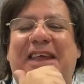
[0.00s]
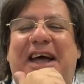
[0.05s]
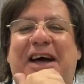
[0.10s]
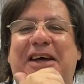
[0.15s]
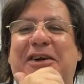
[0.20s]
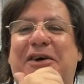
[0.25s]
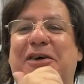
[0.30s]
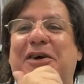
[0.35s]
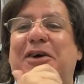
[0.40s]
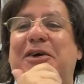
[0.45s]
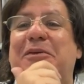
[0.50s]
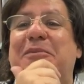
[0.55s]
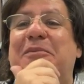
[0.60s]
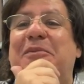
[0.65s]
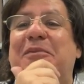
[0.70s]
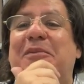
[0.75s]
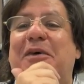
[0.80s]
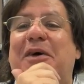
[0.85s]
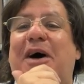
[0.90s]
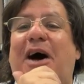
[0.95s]
I know you're
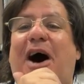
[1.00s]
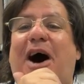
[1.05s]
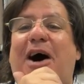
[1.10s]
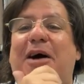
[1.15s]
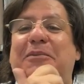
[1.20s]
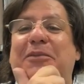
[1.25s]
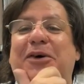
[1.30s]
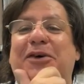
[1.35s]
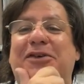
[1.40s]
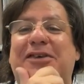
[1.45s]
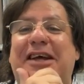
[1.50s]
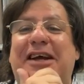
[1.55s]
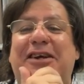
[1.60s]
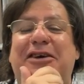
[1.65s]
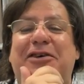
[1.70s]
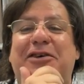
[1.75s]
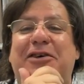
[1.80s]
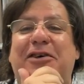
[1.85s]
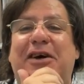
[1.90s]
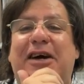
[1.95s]
almost at
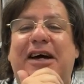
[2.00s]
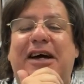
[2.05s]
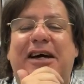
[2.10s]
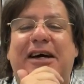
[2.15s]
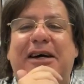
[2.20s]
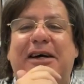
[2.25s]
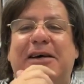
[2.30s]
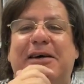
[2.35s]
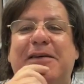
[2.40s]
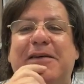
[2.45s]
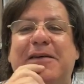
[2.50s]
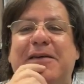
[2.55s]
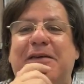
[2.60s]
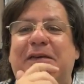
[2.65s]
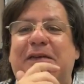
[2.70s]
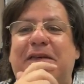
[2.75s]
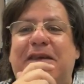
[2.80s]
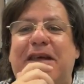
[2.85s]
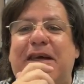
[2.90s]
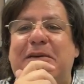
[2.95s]
your
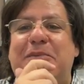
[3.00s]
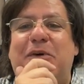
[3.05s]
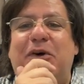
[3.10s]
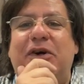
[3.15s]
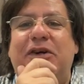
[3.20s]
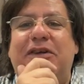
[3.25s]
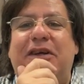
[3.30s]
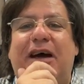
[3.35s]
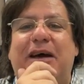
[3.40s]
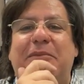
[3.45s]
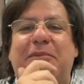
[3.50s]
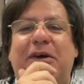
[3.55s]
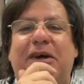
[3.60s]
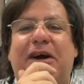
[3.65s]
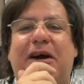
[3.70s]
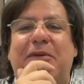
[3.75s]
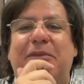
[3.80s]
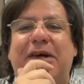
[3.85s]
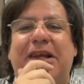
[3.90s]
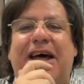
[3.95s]
keyboard
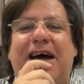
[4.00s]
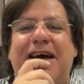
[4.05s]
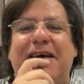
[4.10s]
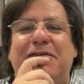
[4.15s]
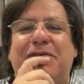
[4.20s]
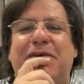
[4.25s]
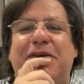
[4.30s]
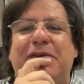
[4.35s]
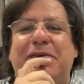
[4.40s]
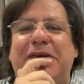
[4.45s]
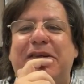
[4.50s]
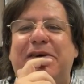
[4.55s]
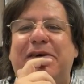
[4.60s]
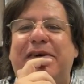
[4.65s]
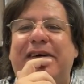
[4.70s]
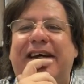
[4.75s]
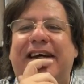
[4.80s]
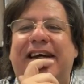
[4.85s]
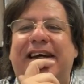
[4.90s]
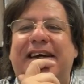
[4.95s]
typing. Are we live? What are we
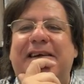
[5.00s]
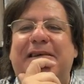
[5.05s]
doing?